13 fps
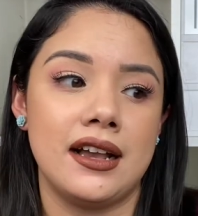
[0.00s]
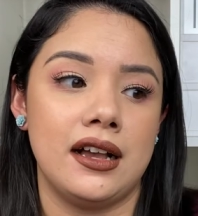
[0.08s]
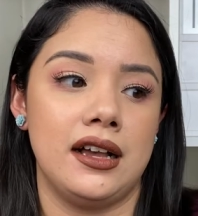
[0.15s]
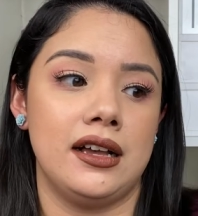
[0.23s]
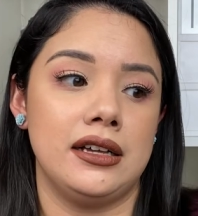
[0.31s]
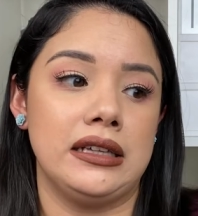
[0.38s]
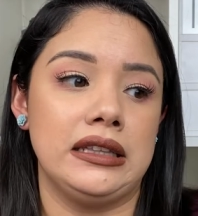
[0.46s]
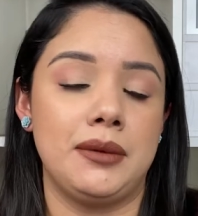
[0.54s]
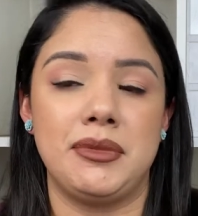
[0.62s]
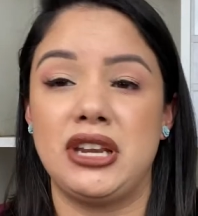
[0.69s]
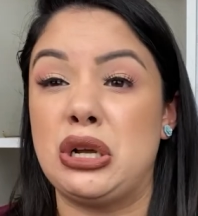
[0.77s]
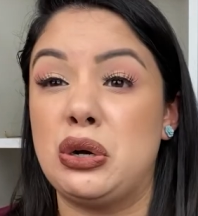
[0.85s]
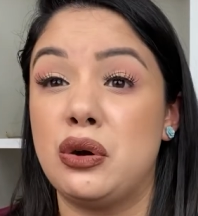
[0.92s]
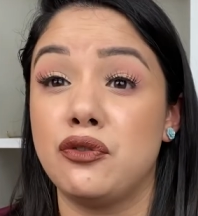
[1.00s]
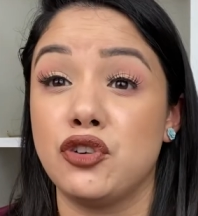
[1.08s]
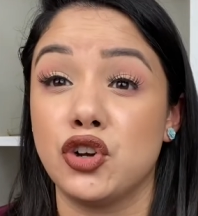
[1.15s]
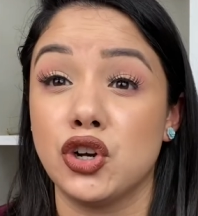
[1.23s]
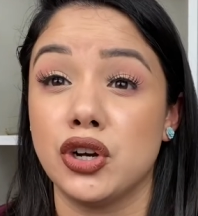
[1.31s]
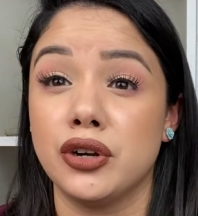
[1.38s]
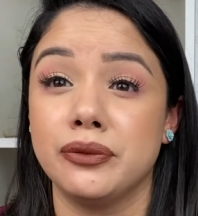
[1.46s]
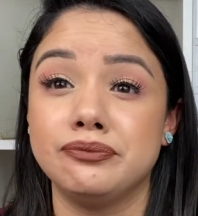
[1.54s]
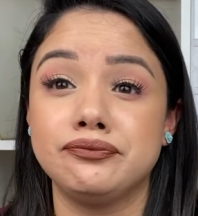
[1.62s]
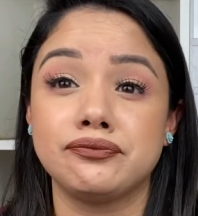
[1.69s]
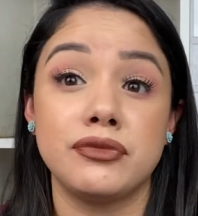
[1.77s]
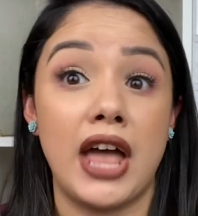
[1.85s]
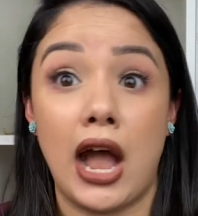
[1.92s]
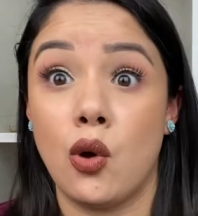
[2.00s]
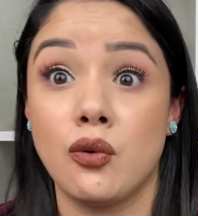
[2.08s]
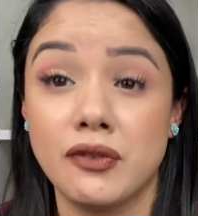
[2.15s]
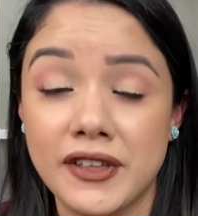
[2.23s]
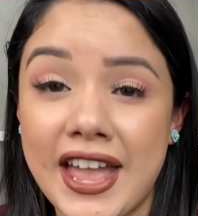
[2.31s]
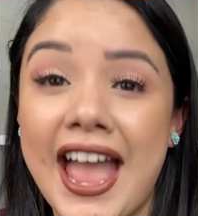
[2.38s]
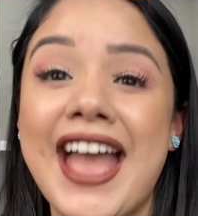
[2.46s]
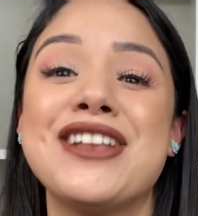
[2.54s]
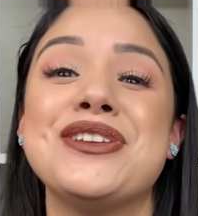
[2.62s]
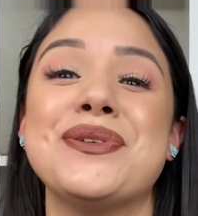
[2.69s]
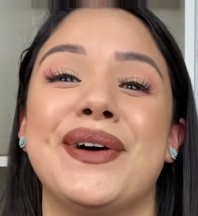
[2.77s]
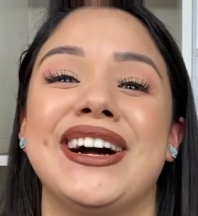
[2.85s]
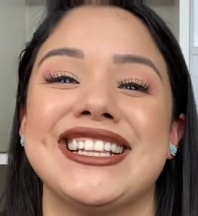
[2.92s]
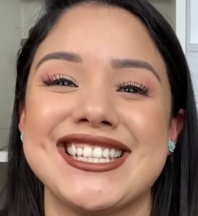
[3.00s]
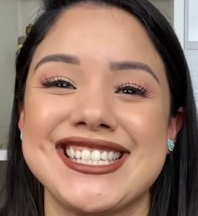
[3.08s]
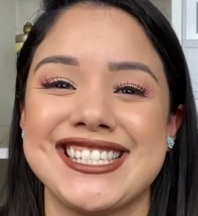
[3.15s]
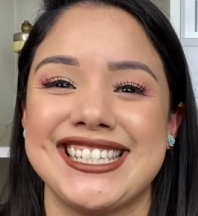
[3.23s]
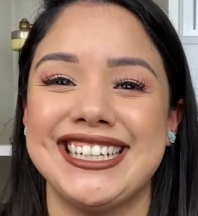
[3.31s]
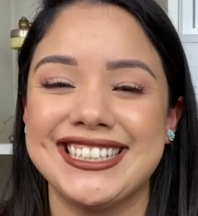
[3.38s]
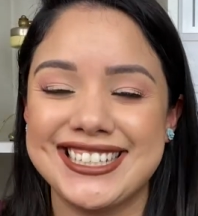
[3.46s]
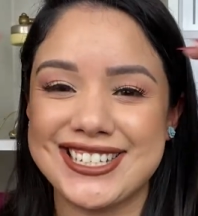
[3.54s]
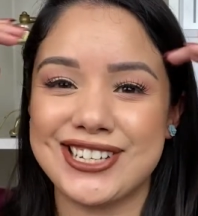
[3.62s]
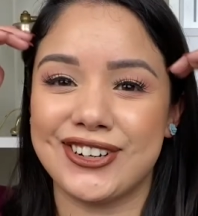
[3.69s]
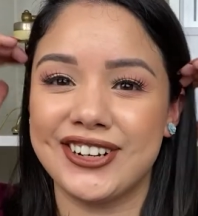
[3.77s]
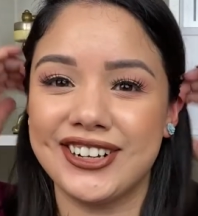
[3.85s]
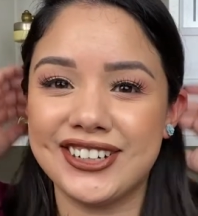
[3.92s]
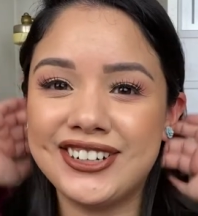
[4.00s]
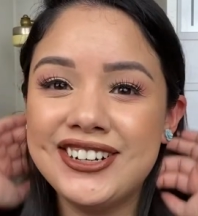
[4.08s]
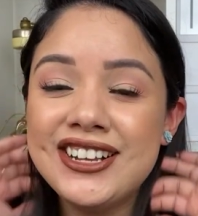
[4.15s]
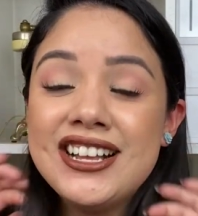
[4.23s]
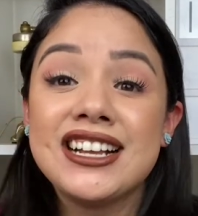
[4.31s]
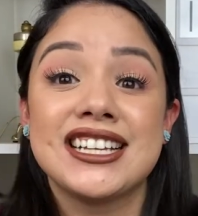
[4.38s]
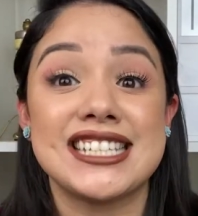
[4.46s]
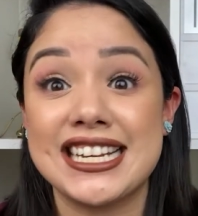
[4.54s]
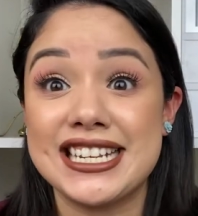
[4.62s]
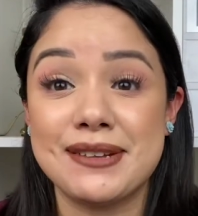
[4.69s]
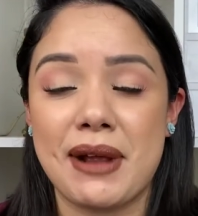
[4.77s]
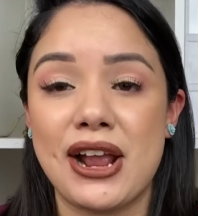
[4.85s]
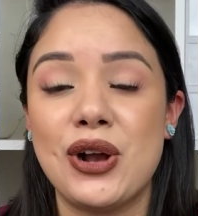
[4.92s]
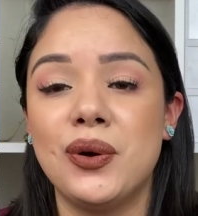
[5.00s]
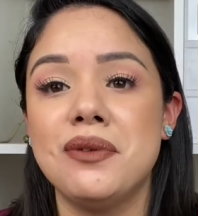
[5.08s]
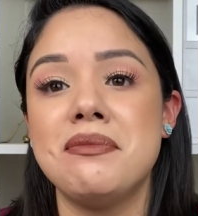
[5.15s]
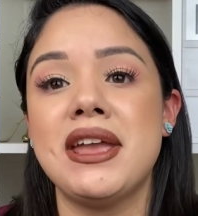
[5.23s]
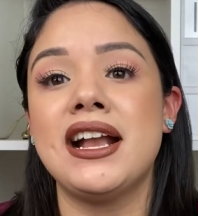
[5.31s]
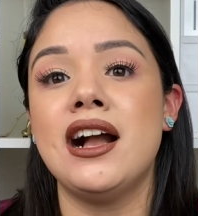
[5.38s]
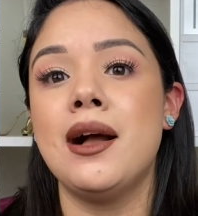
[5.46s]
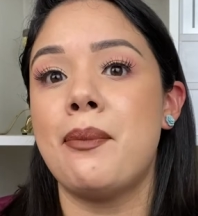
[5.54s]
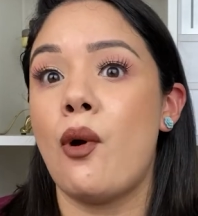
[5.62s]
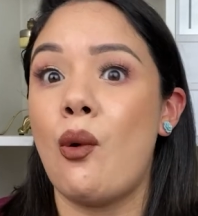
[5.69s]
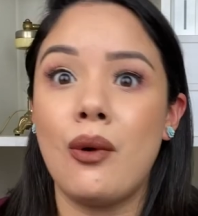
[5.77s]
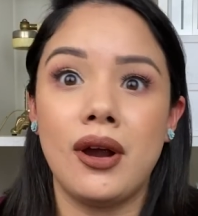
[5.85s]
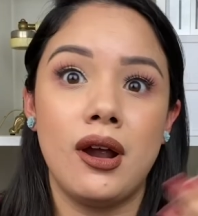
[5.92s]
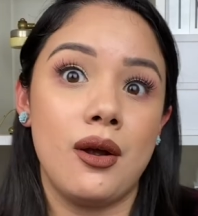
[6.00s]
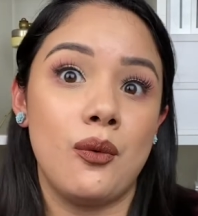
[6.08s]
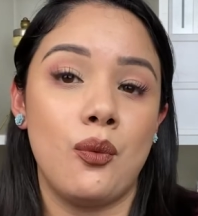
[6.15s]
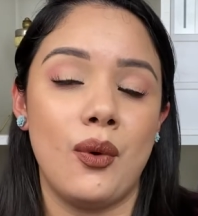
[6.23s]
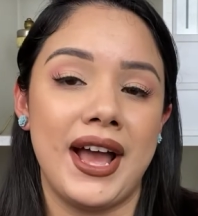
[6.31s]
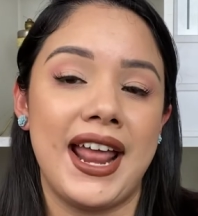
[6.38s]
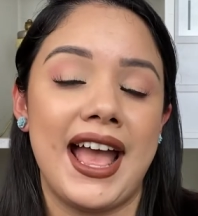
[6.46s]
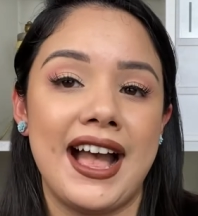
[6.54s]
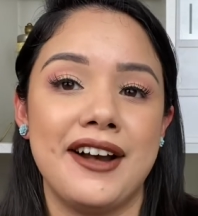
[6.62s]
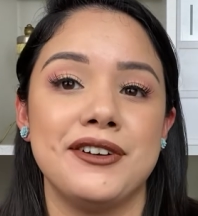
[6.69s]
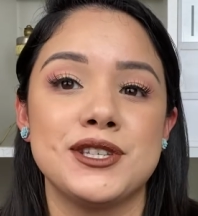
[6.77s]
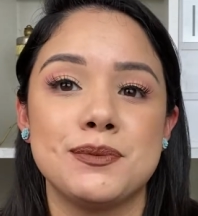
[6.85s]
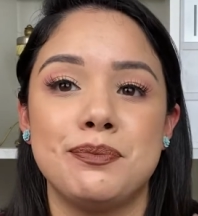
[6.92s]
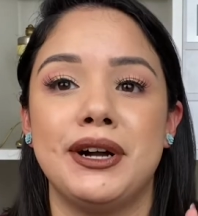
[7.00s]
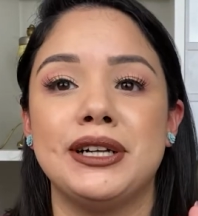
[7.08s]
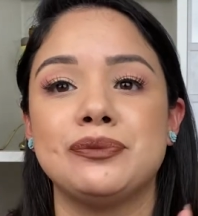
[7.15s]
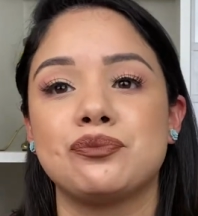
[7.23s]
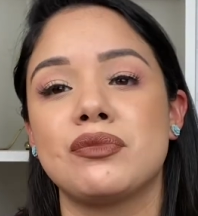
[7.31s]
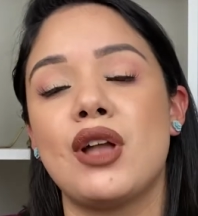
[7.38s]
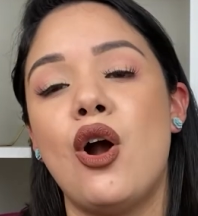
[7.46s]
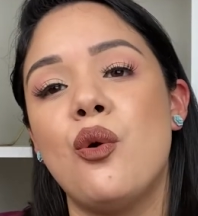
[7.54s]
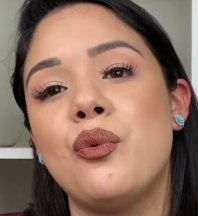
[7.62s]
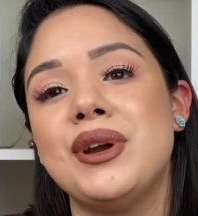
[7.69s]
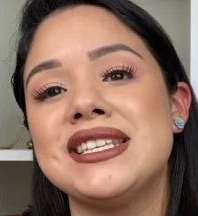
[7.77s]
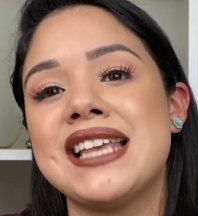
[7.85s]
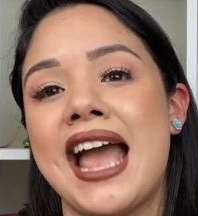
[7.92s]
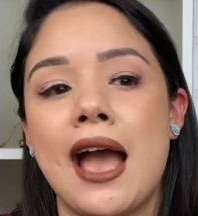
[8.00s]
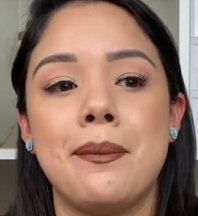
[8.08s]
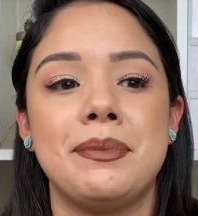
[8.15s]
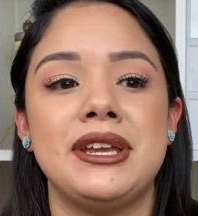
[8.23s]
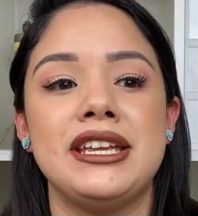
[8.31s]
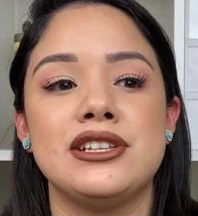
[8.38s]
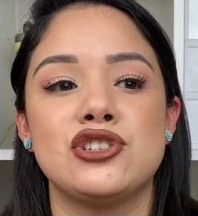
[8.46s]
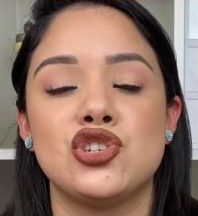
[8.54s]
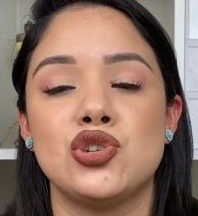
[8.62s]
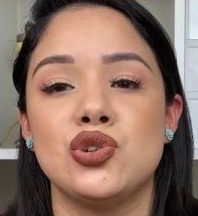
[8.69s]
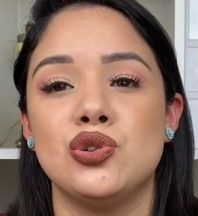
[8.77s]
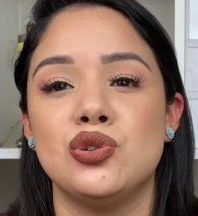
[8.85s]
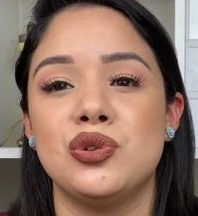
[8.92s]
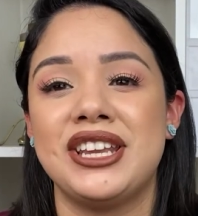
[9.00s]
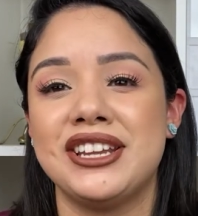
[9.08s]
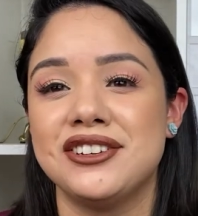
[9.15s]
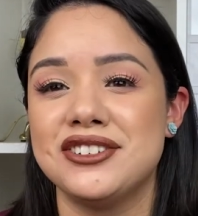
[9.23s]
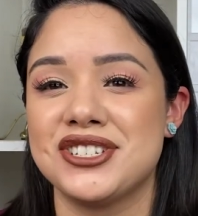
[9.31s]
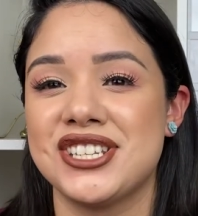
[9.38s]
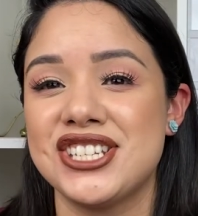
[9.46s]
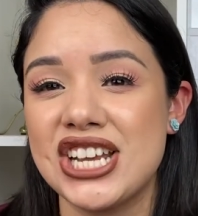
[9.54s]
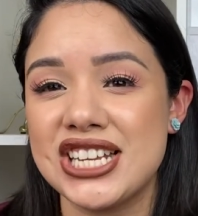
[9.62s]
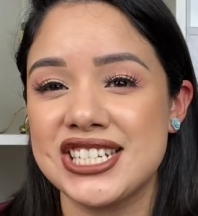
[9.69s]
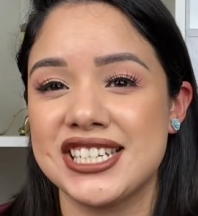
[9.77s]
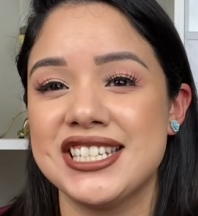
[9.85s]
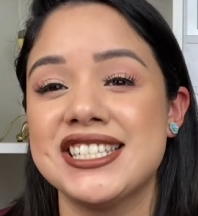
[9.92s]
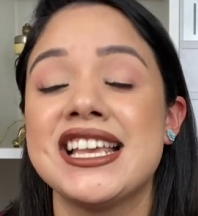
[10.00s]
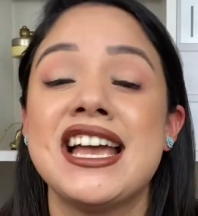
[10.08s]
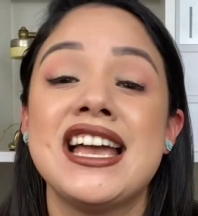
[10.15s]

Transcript: Let me know if you're not over that, and you want to see a tutorial because I did my own makeup or what else, but always happy to hear your suggestions.